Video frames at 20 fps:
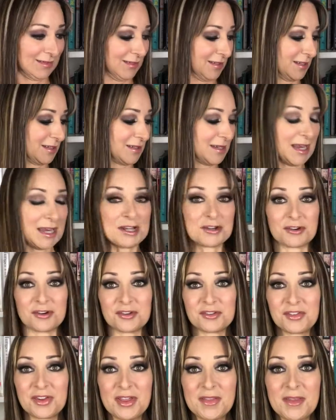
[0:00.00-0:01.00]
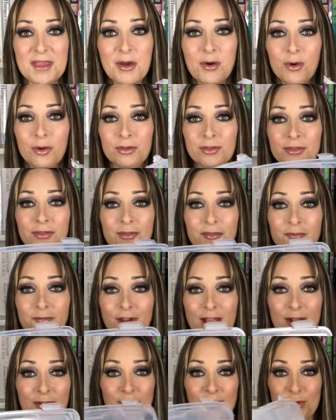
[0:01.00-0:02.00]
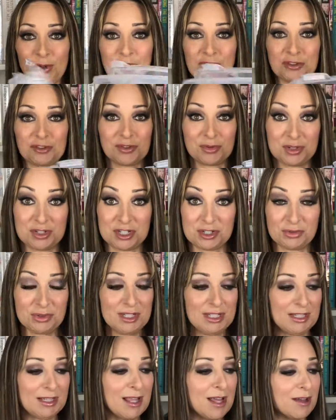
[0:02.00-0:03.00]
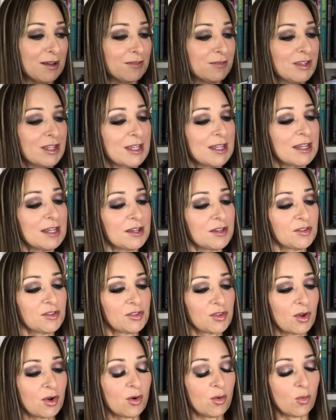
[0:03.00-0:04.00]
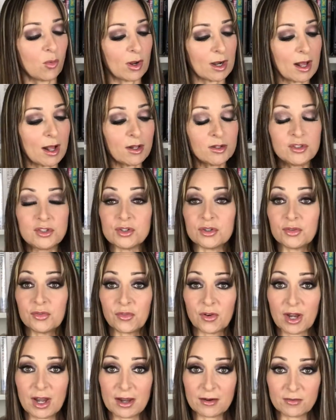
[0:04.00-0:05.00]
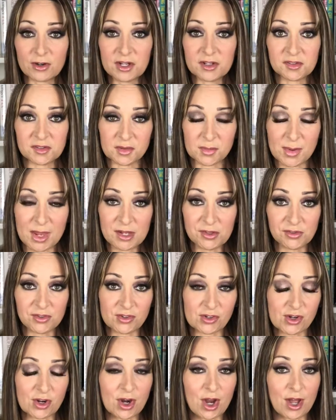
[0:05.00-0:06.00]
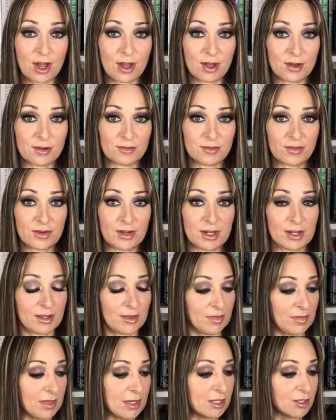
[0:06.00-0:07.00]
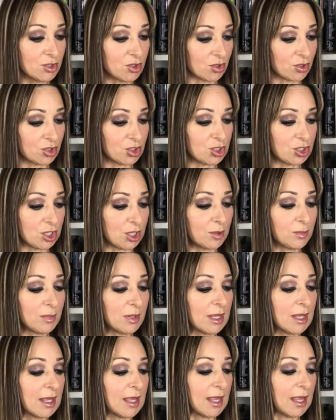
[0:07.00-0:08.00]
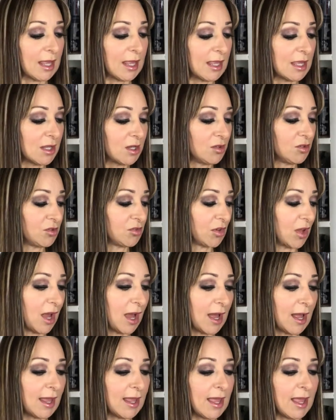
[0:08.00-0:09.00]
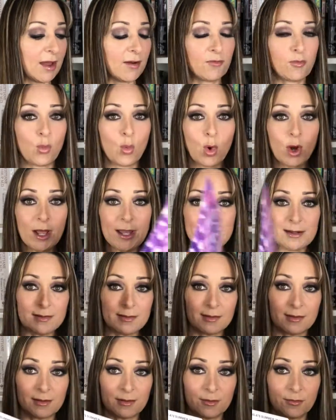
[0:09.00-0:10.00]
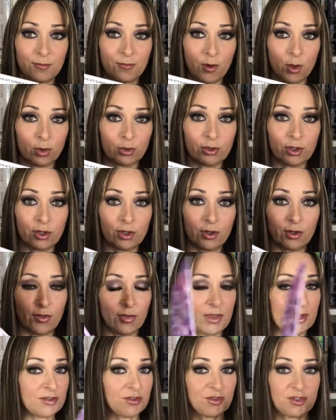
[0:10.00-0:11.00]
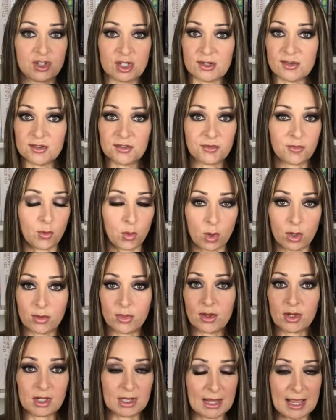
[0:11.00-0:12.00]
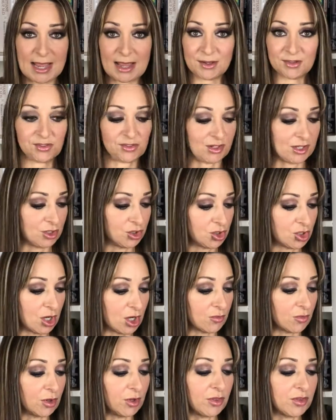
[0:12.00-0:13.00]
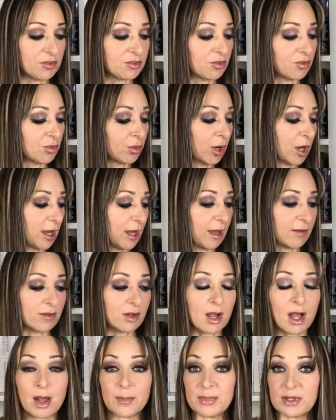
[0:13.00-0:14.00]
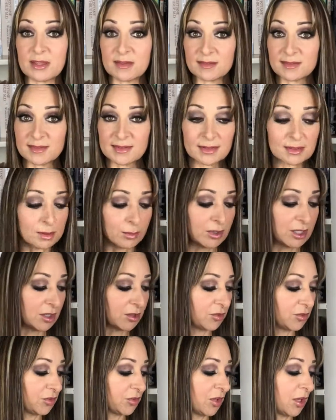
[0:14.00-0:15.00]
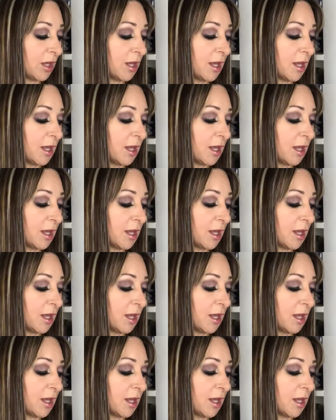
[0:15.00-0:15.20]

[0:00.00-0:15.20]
containers, and they hold file folders, which I really love. So what I'll do for every semester of the internship is I have one folder that's just for the class in general. This is where I have a copy of the syllabus,